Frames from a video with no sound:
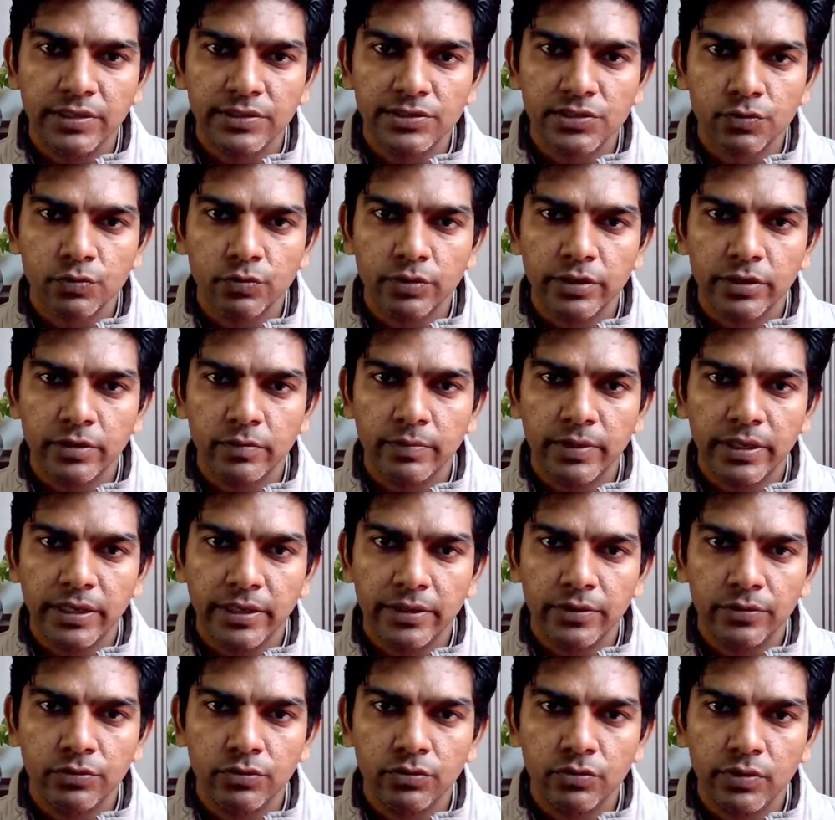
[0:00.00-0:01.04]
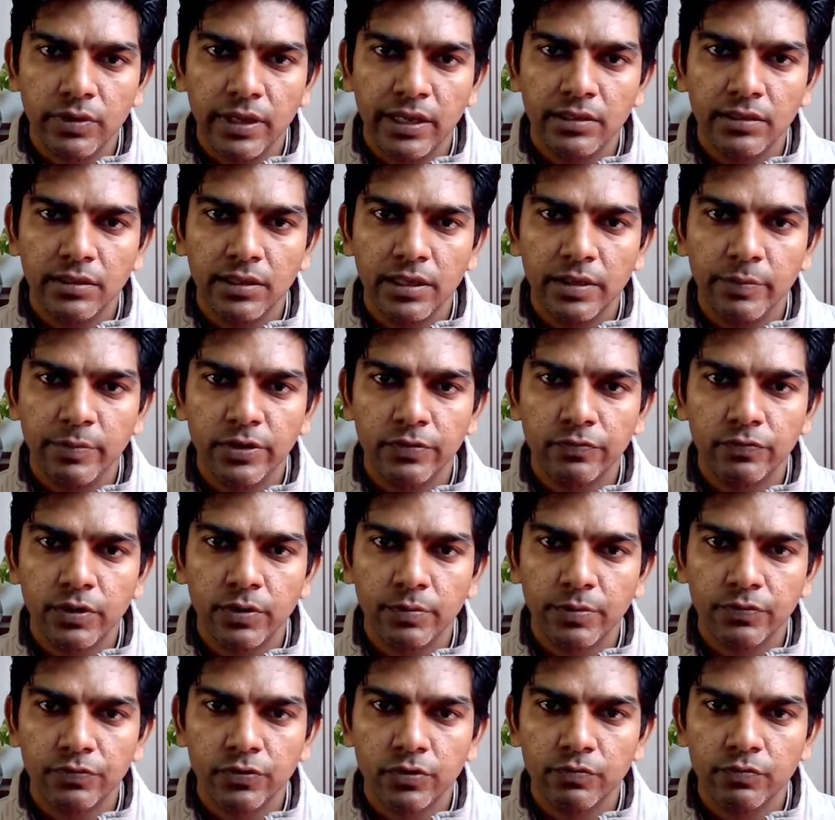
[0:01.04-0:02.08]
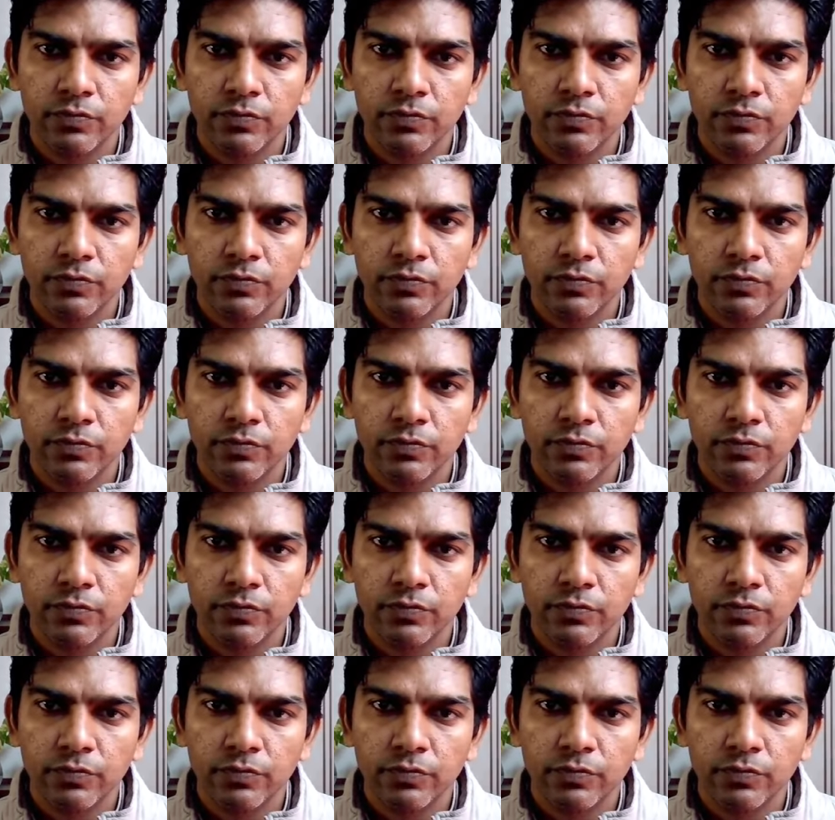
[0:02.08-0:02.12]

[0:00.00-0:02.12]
square by 2, and the limit will be from